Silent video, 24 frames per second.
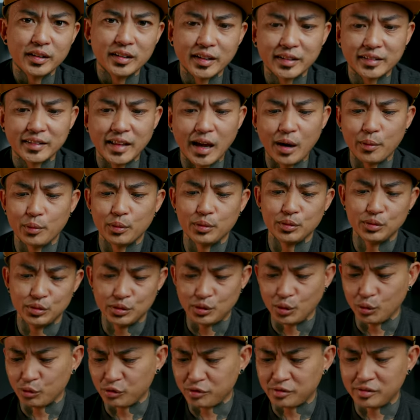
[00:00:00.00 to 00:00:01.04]
Like now
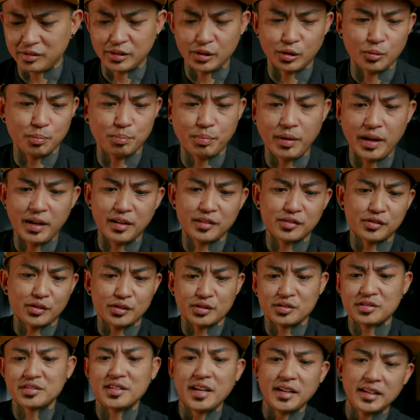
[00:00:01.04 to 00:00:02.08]
those little pegs
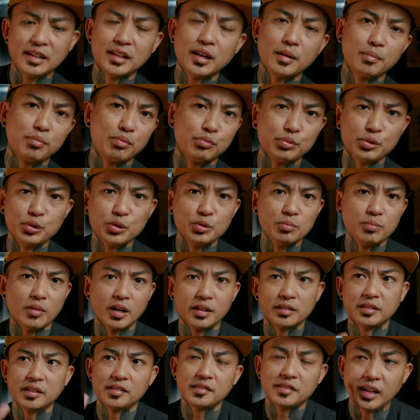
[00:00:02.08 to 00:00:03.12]
are taking up room
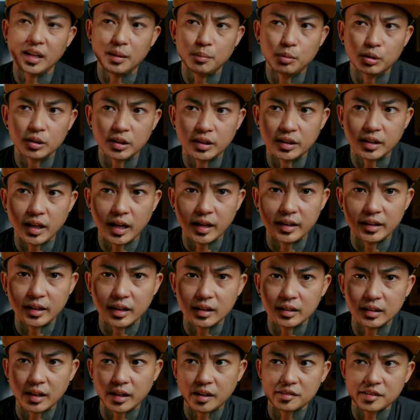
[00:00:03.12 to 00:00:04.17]
on this table. And
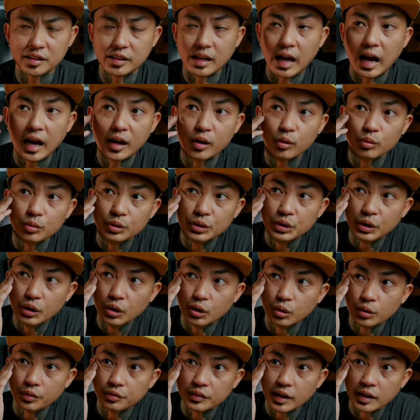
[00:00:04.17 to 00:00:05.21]
like I said, I don't
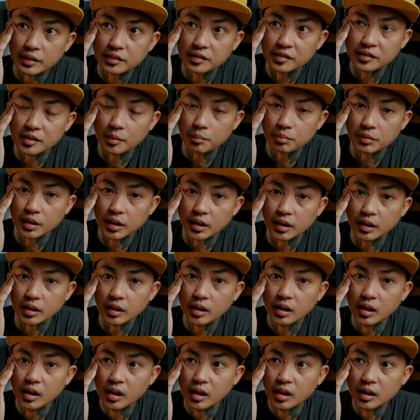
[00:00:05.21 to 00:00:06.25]
know if that's something
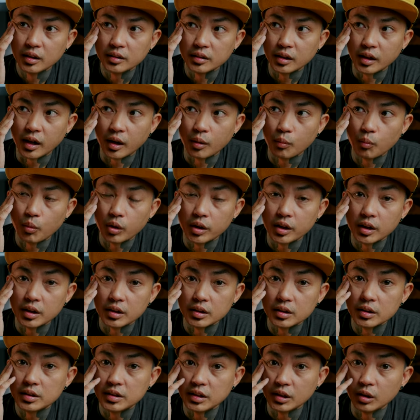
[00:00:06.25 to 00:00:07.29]
that I want to
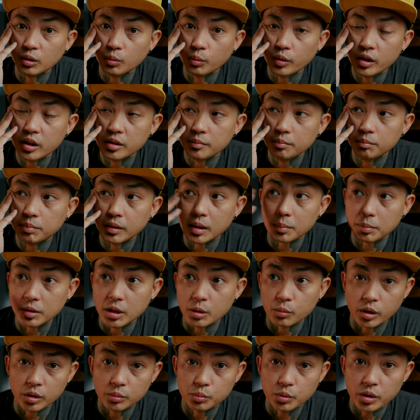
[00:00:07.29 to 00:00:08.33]
deal with, but I'm going to
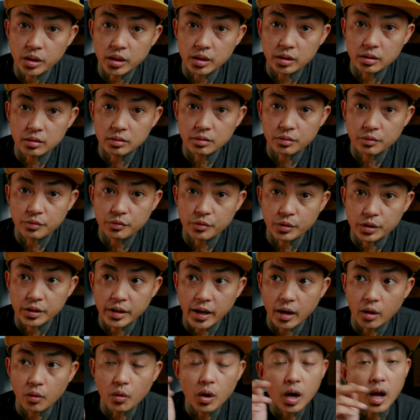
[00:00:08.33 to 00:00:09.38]
run with it for
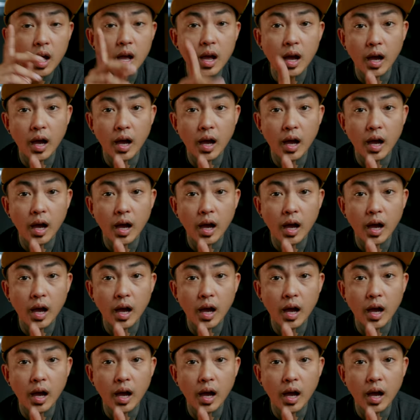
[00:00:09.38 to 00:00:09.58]
now.